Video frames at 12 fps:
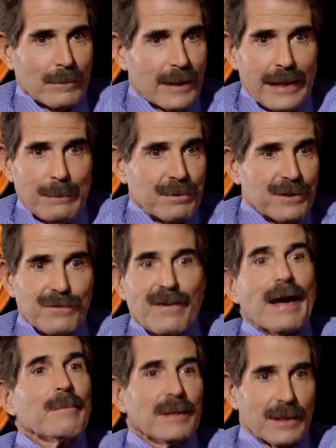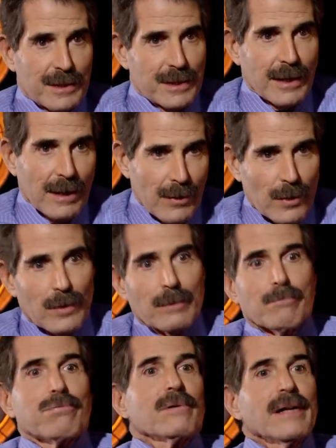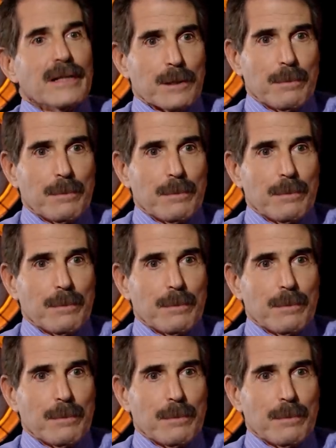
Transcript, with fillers: keeps families together and brings